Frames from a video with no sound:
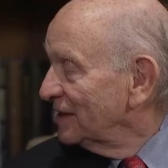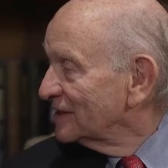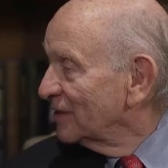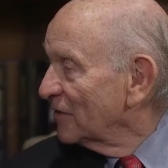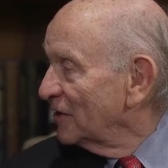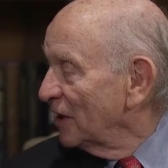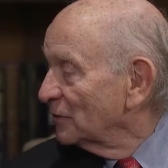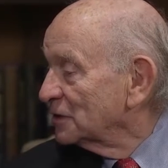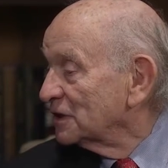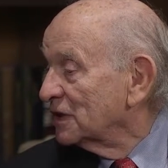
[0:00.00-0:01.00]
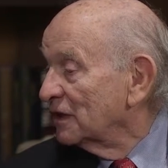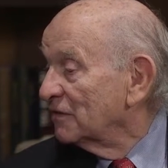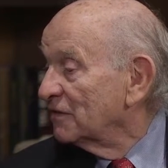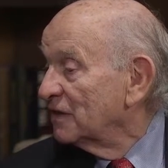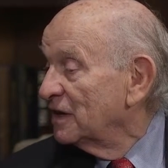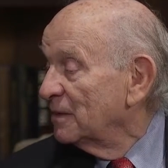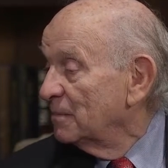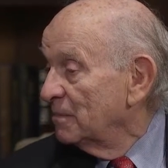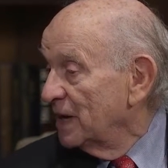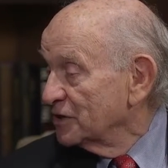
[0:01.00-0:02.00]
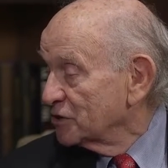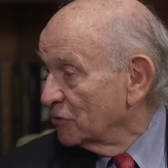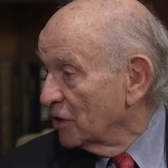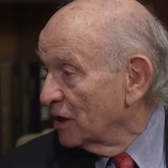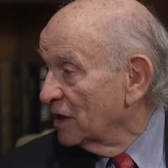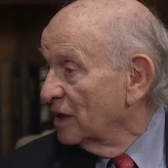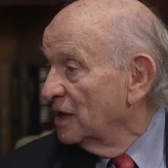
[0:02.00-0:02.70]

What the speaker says: So the notion of measuring